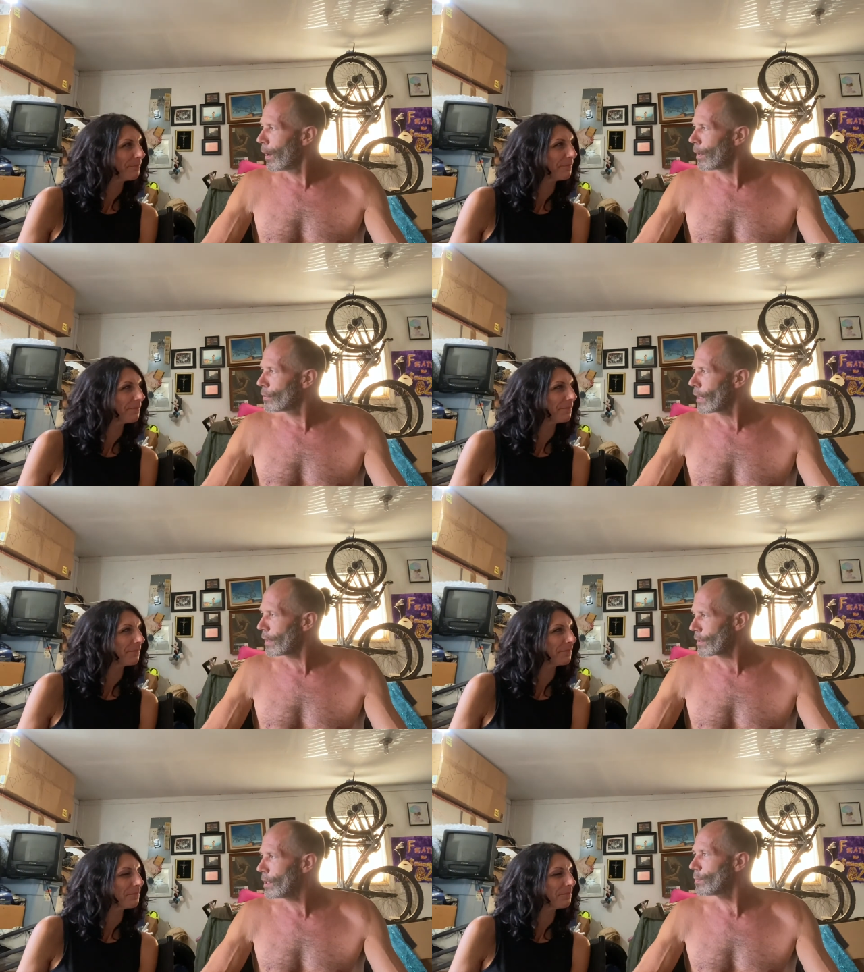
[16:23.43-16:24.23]
Speaker 1: And
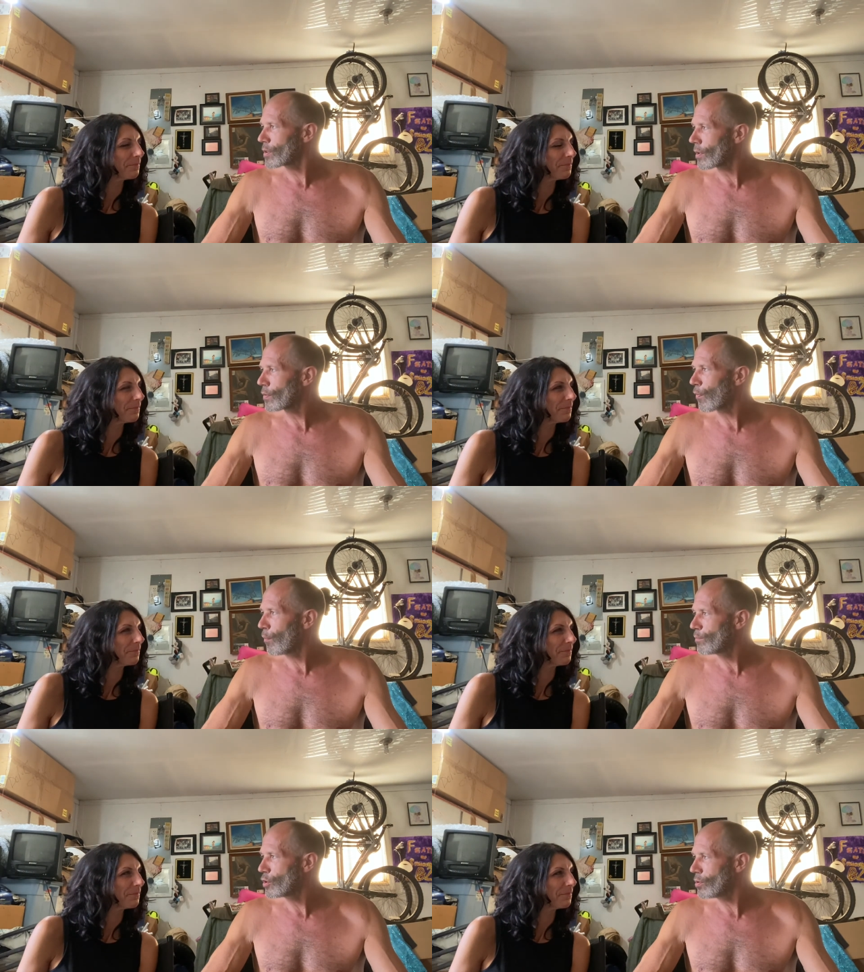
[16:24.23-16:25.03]
that keeps us
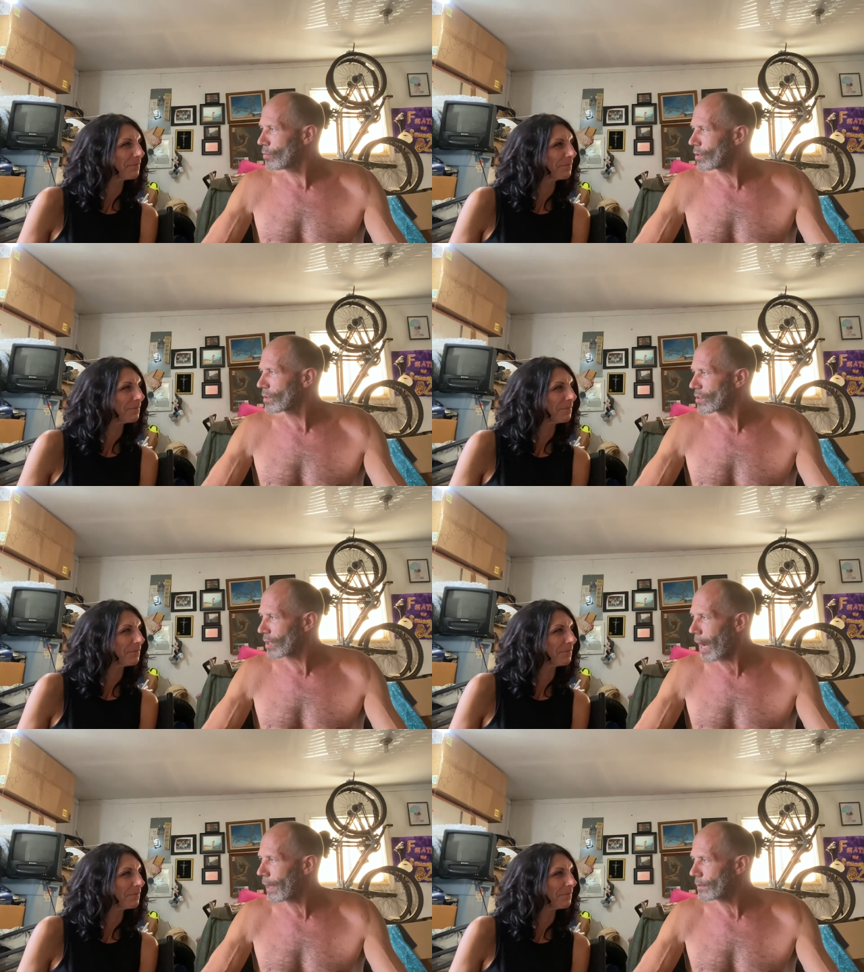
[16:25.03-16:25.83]
from choosing
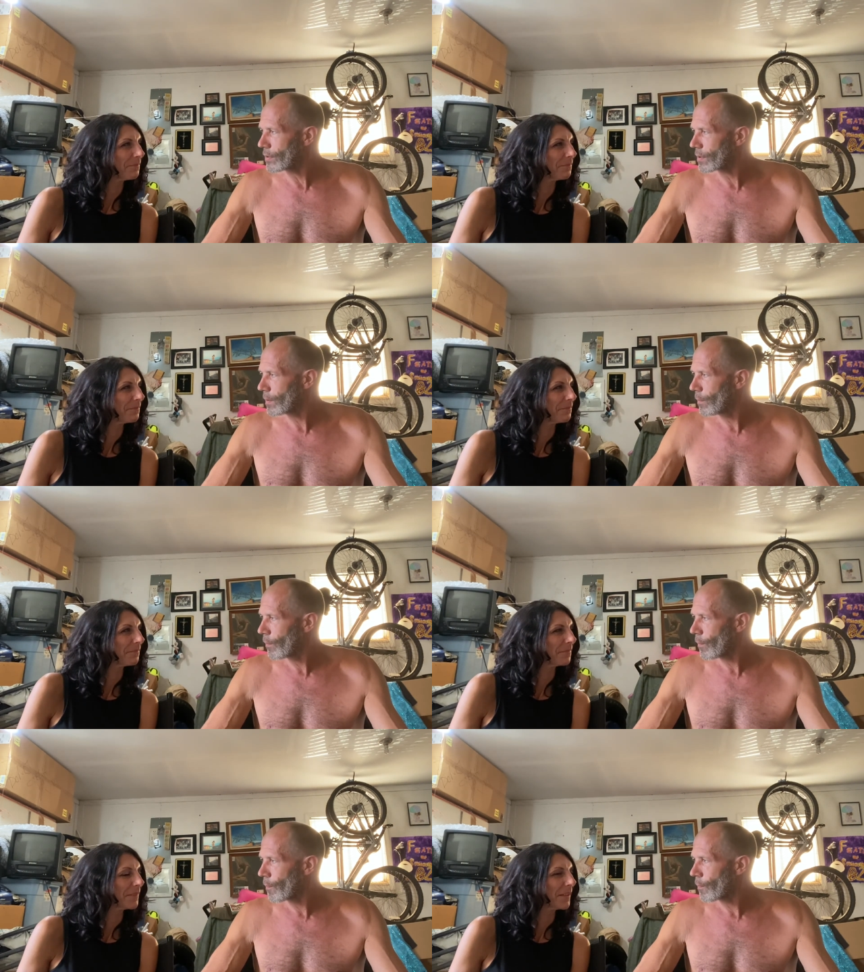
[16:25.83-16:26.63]
sides.
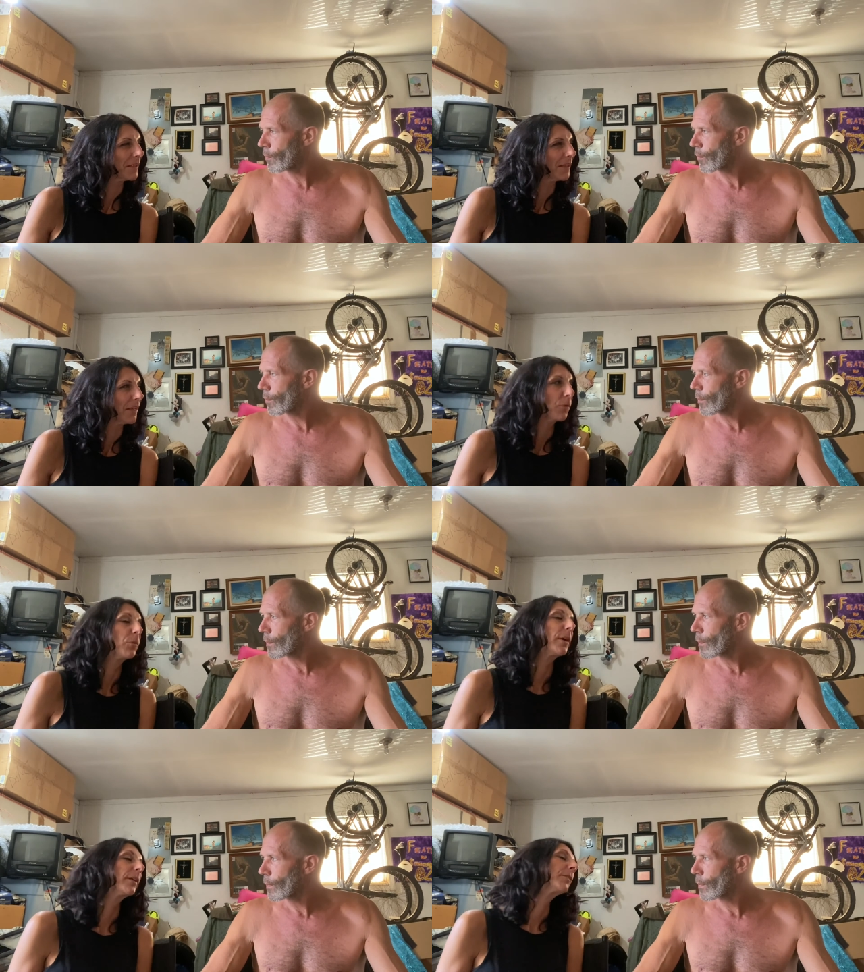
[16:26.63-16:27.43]

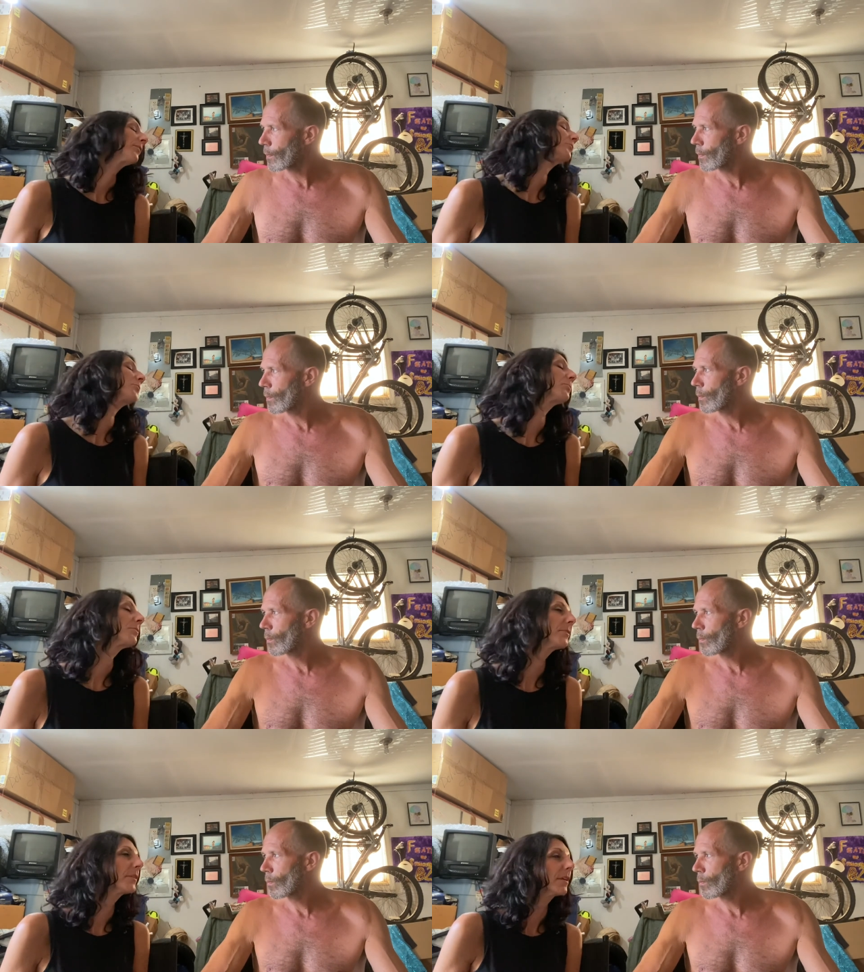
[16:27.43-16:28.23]
Speaker 2: Well, there's
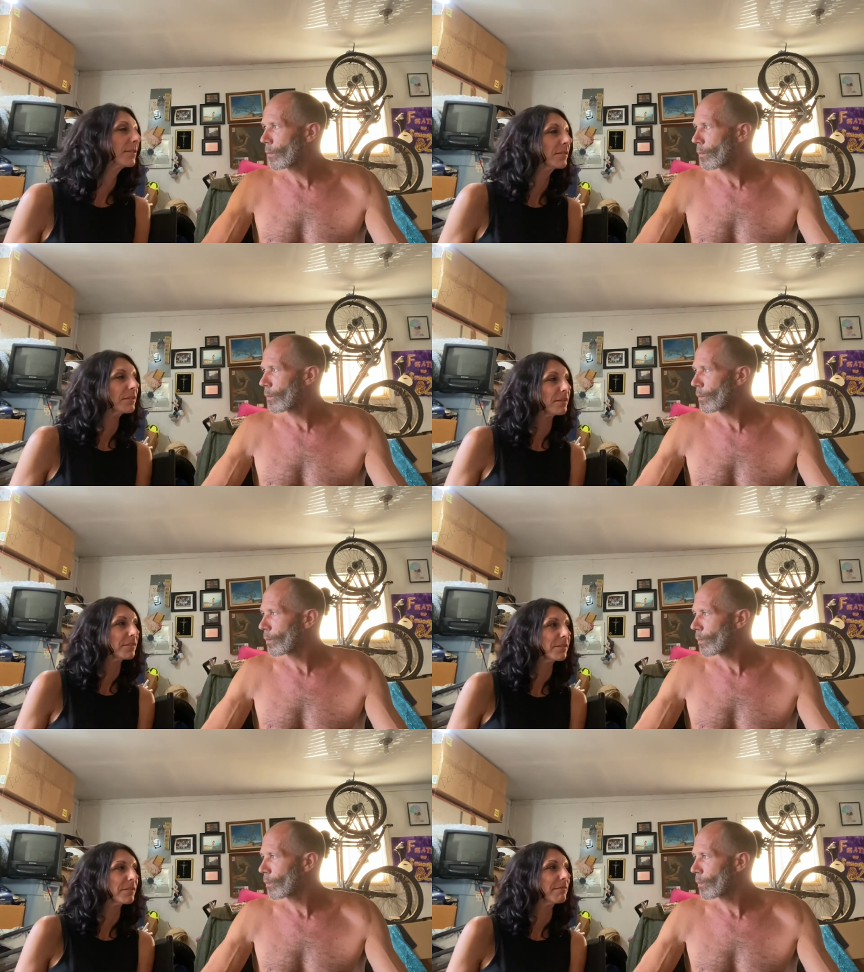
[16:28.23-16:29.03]
rules against
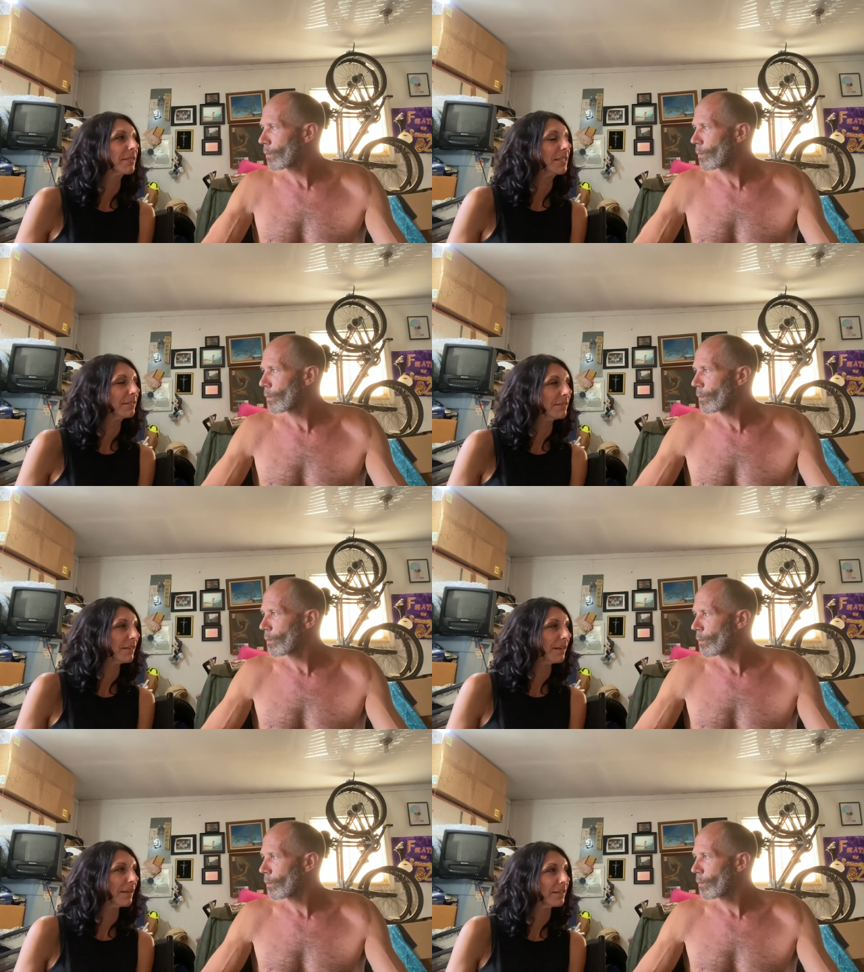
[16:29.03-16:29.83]
us
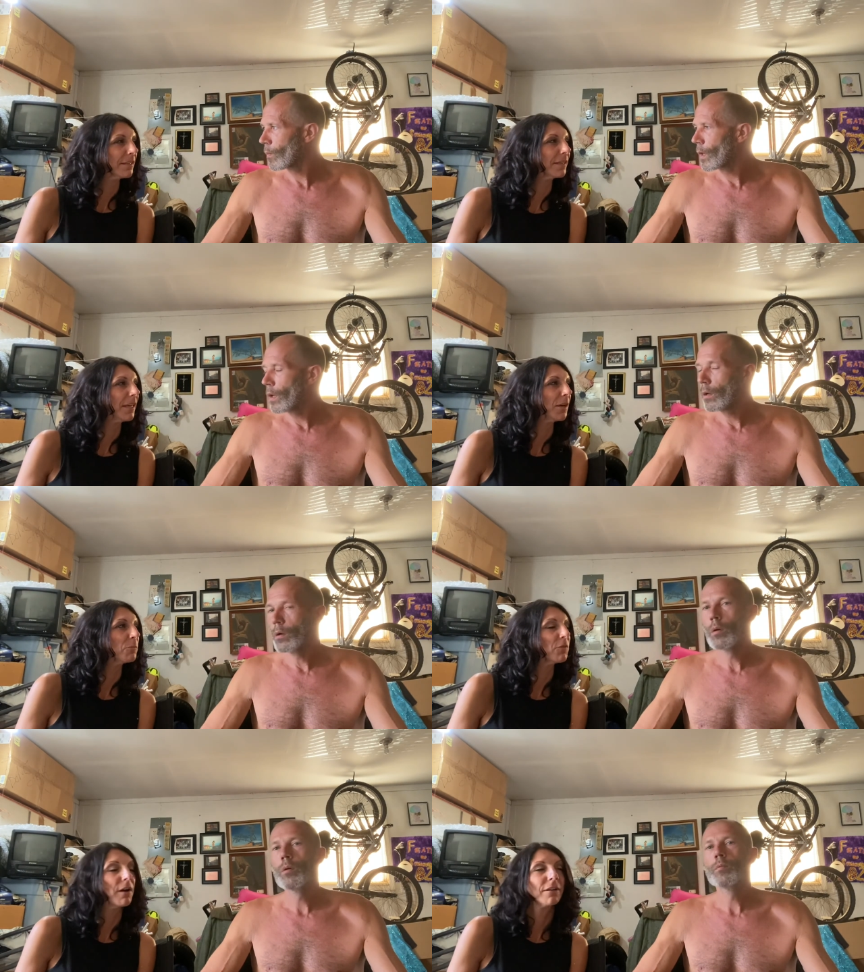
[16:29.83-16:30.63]
kissing on
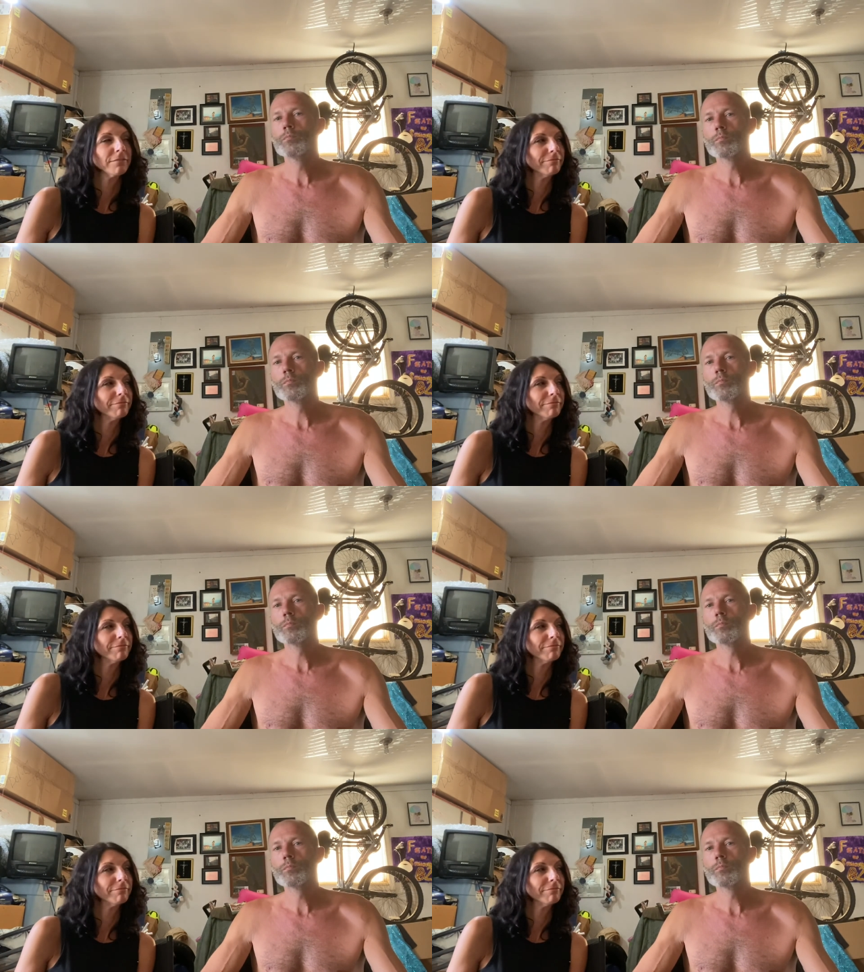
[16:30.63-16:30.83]
camera.